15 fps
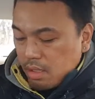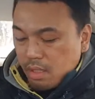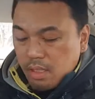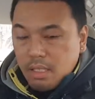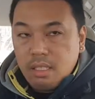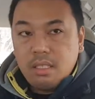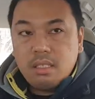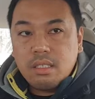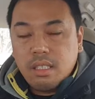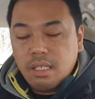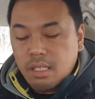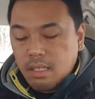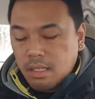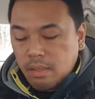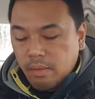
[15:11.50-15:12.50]
his
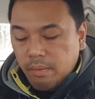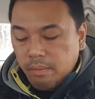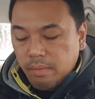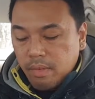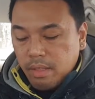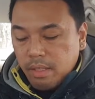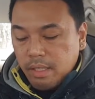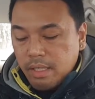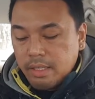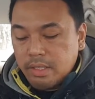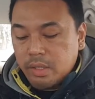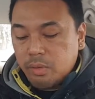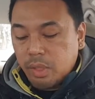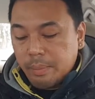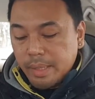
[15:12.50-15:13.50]

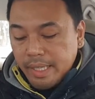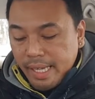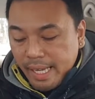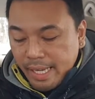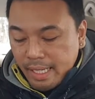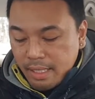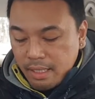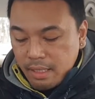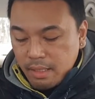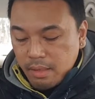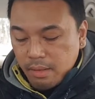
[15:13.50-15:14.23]
gripping hand,